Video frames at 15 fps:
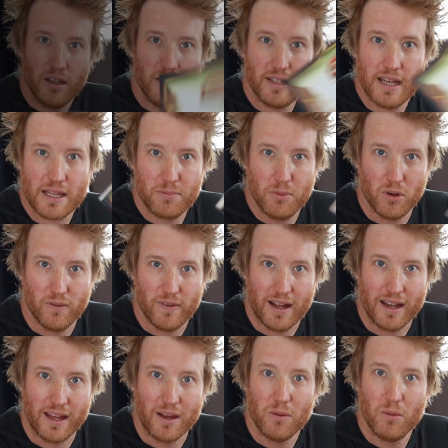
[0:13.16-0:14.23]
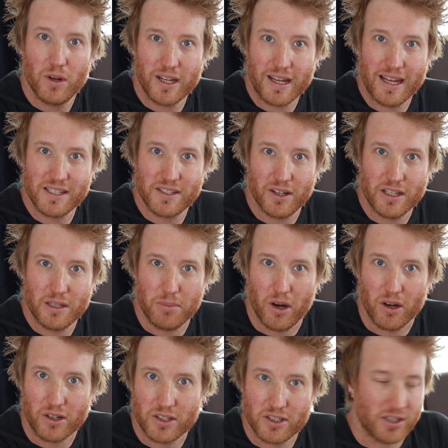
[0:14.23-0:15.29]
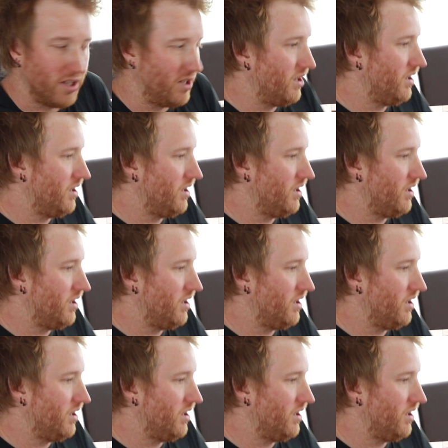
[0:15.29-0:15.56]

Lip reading: Deathmaw Valley. What do you get inside the box?